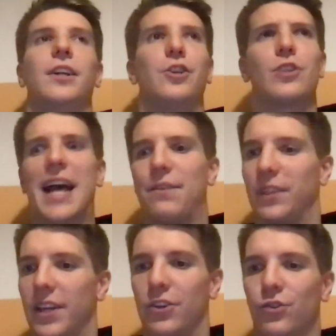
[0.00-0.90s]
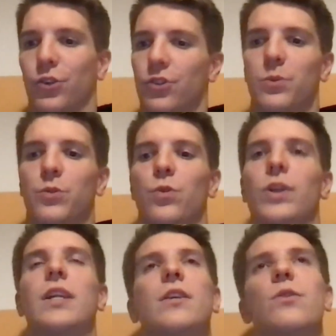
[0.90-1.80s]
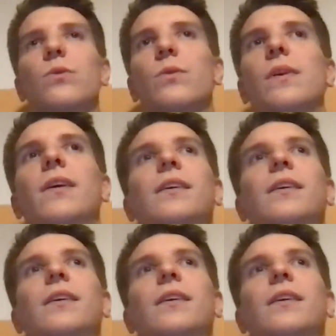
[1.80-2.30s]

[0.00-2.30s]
And just having that structure was really useful.